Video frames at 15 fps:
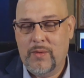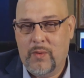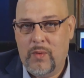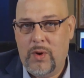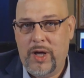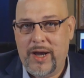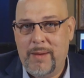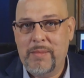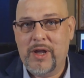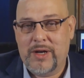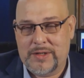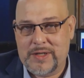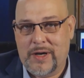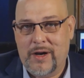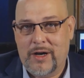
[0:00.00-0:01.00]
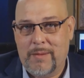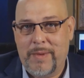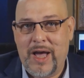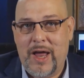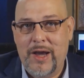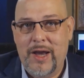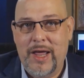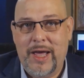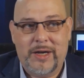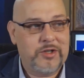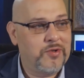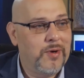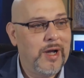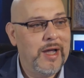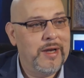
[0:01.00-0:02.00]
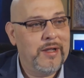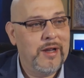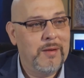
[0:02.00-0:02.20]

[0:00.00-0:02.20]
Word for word: what I'm going to talk about next, right?